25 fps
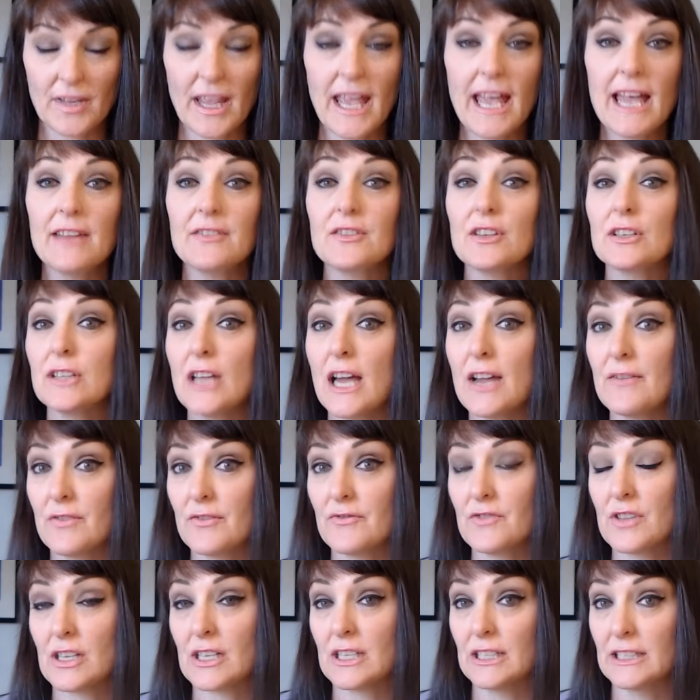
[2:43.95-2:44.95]
and the life
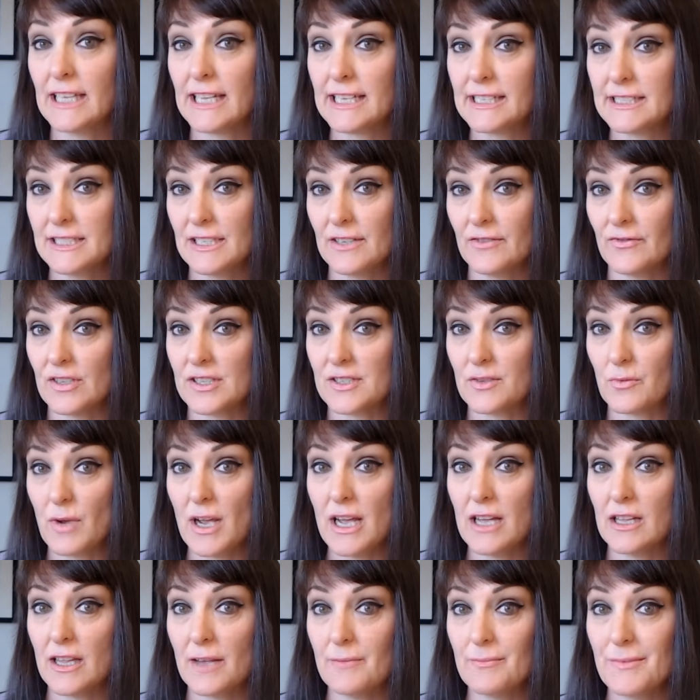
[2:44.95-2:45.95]
of the collective as
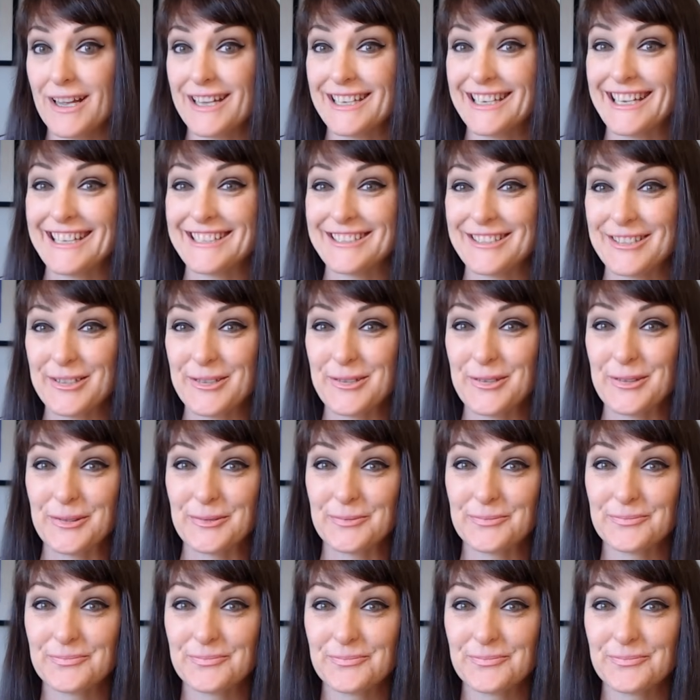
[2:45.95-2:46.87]
well, I might add too.